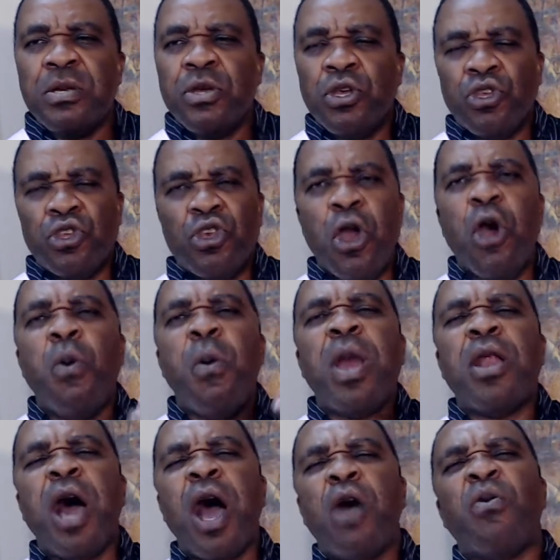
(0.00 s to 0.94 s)
You
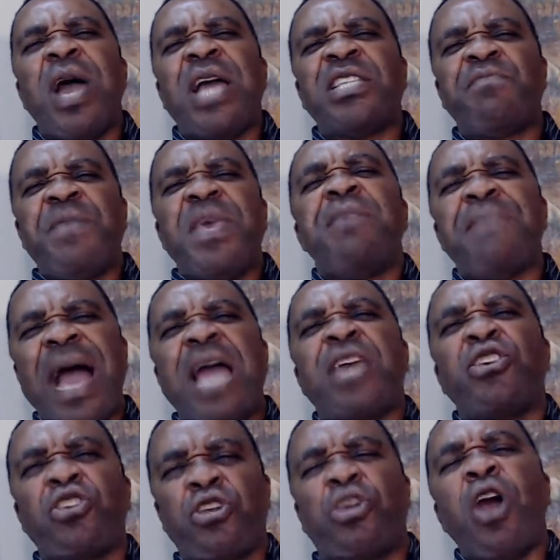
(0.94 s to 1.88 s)
will always be my
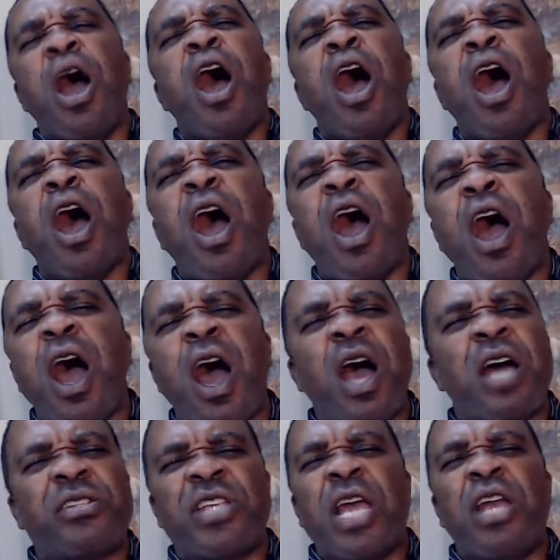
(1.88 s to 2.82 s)

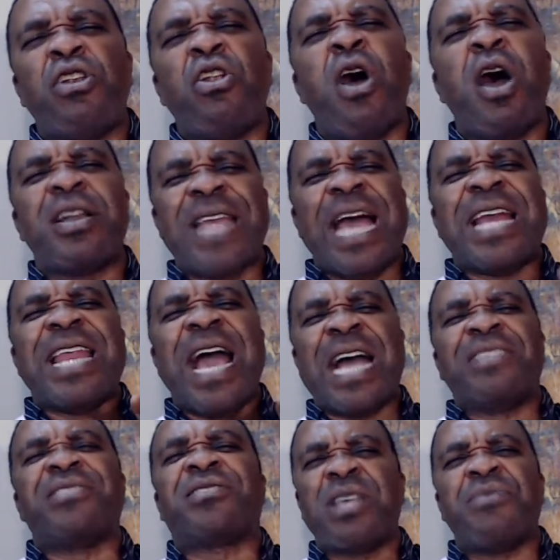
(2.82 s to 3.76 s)
God, the Lord that
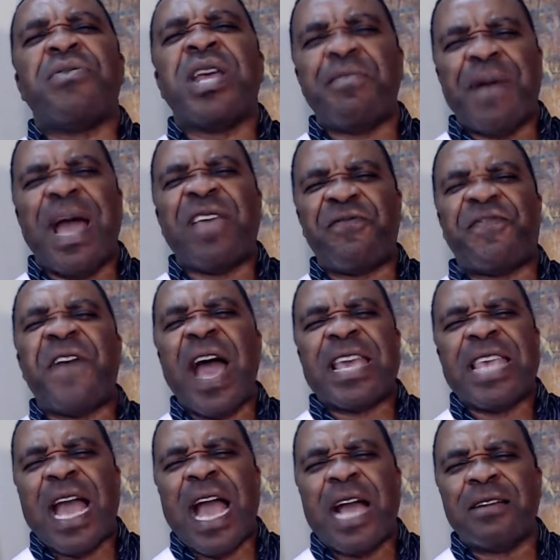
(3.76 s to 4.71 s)
answered by
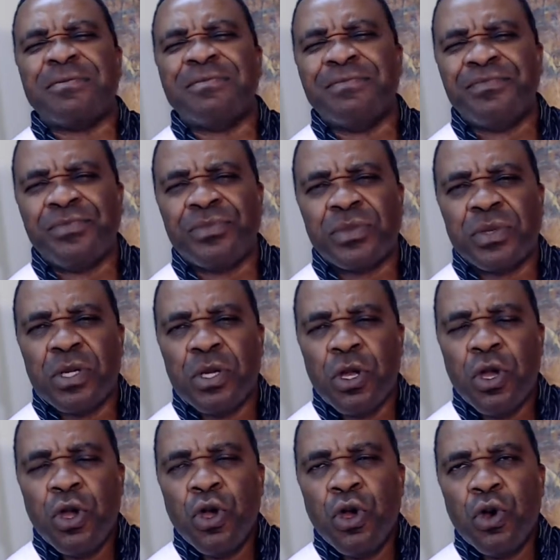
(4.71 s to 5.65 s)
fire.
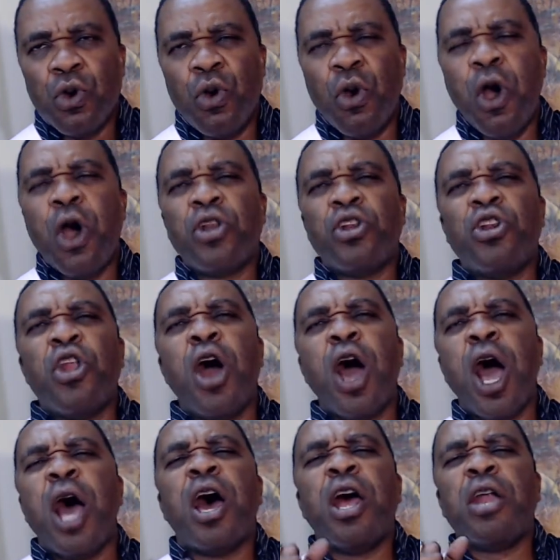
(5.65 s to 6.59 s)

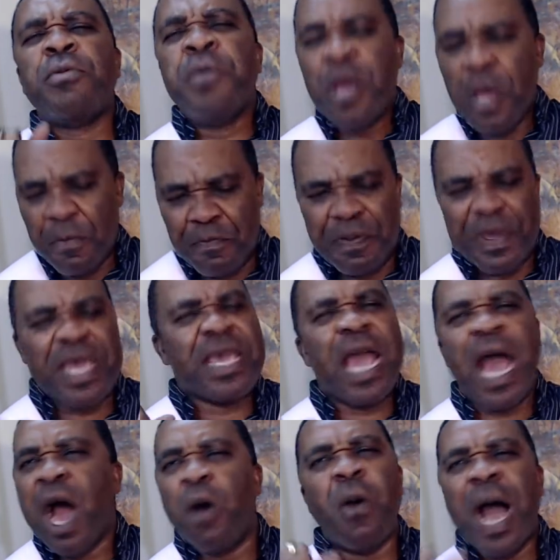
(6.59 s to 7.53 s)
Oh Lord, be
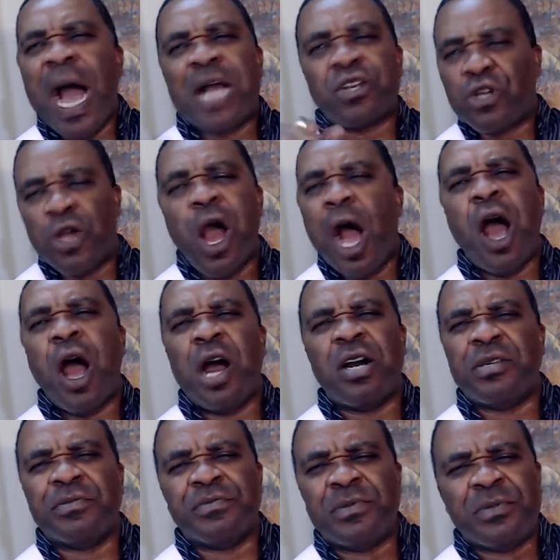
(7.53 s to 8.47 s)
our
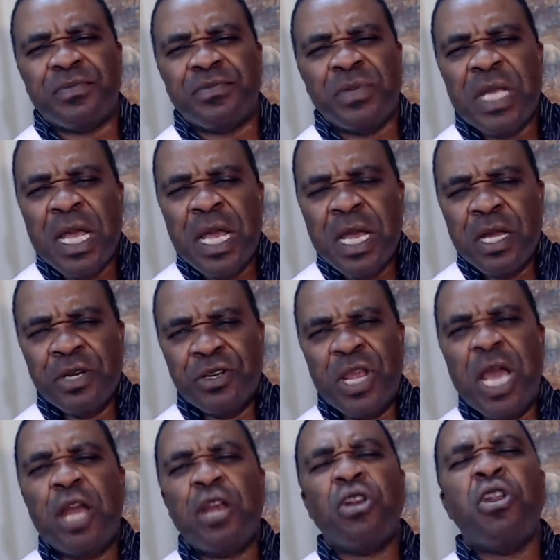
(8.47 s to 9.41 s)
God,
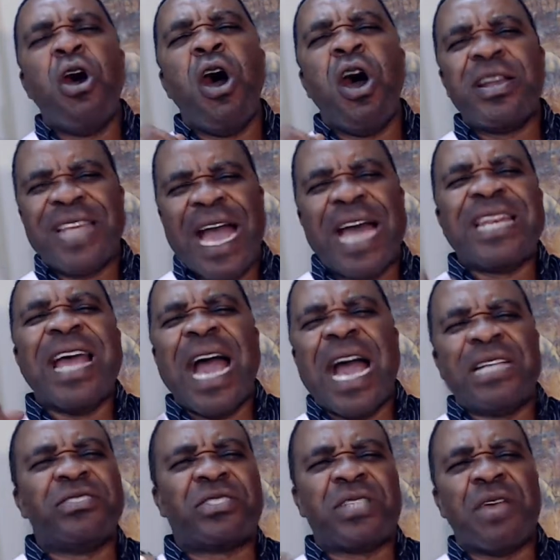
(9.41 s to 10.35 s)
the Lord that
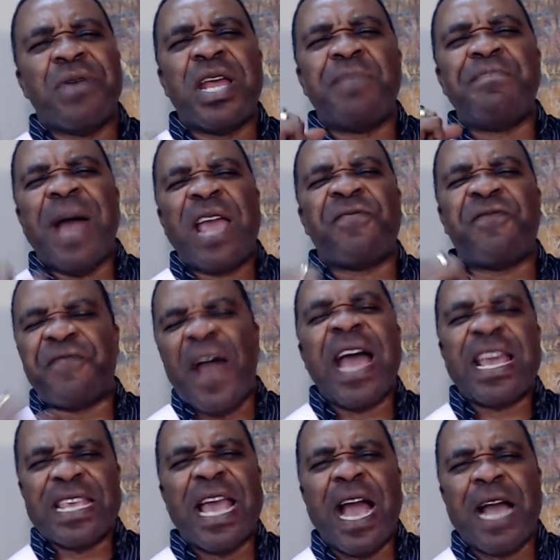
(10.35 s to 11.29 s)
answered by
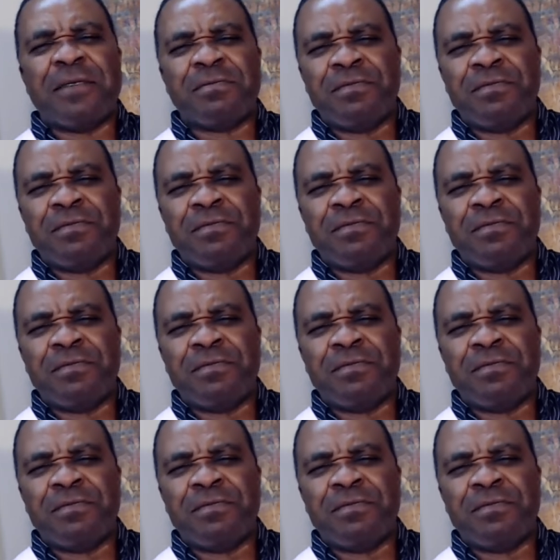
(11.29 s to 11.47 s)
fire.